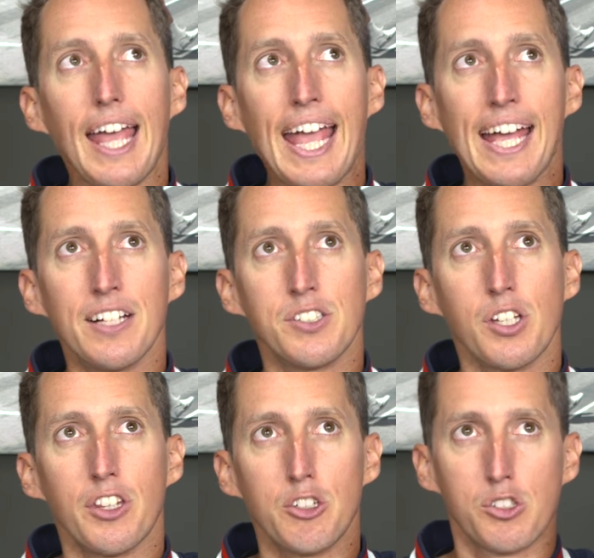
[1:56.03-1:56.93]
And
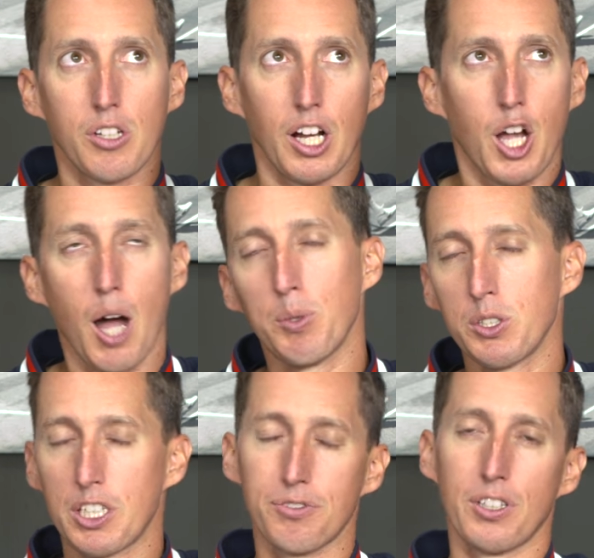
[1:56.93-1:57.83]
there's a couple
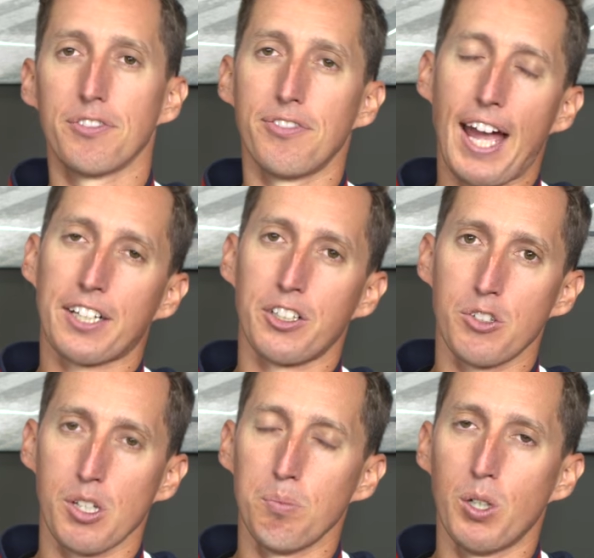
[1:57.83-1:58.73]
of different
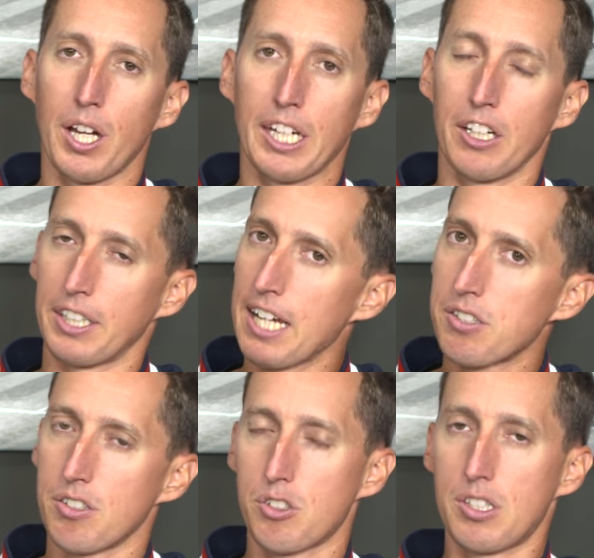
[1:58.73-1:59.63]
factors at play here.
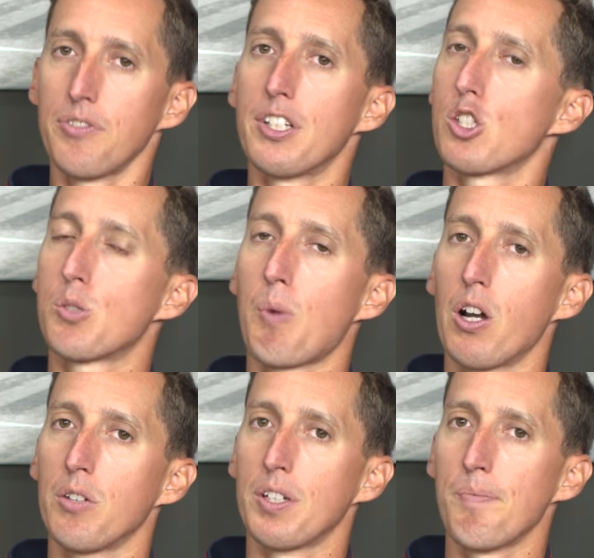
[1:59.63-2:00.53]
Yes, stiffness is
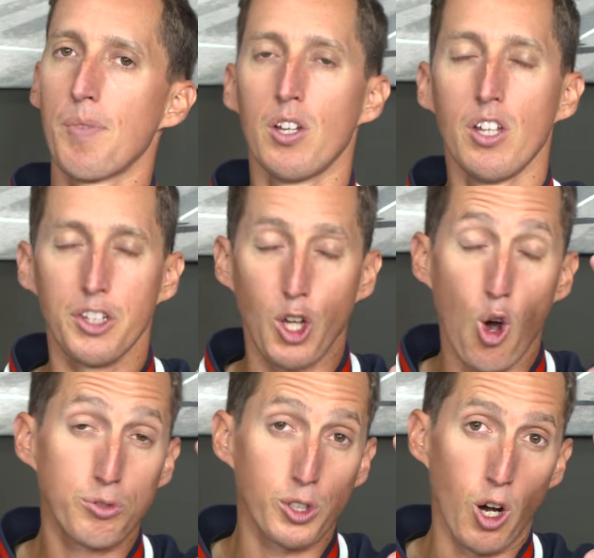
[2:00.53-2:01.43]
part of it. The
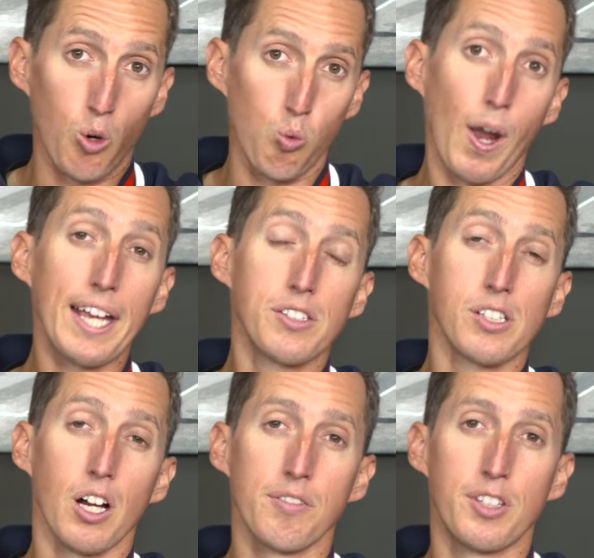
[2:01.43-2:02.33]
overall
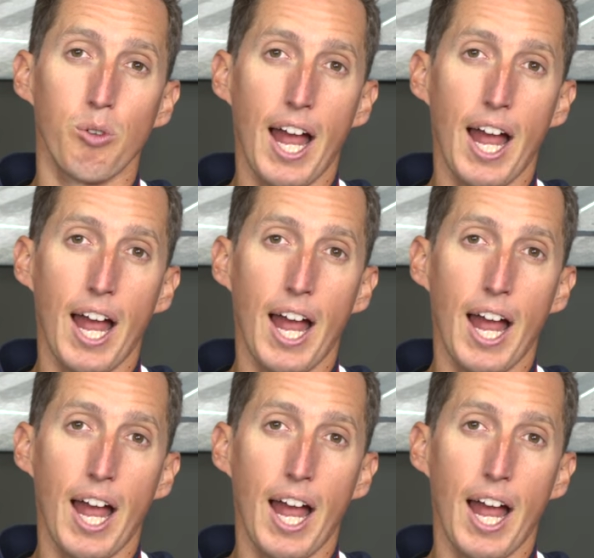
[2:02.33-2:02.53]
weight of the